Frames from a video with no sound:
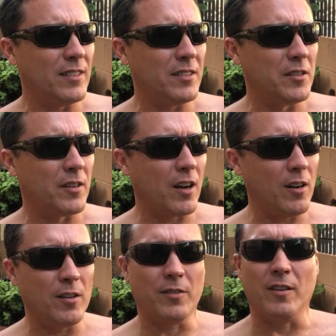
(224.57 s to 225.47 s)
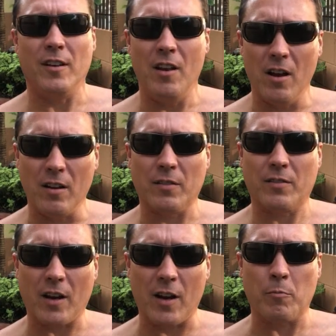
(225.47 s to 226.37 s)
just constant,
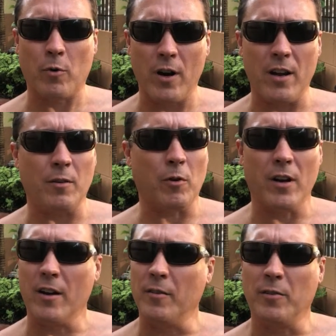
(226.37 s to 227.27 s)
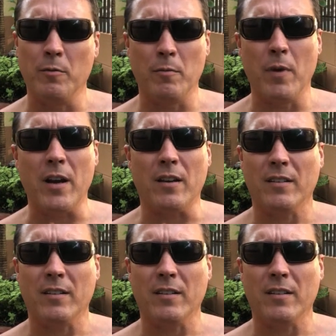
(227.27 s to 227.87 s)
non-stop rain right here in Subic Bay.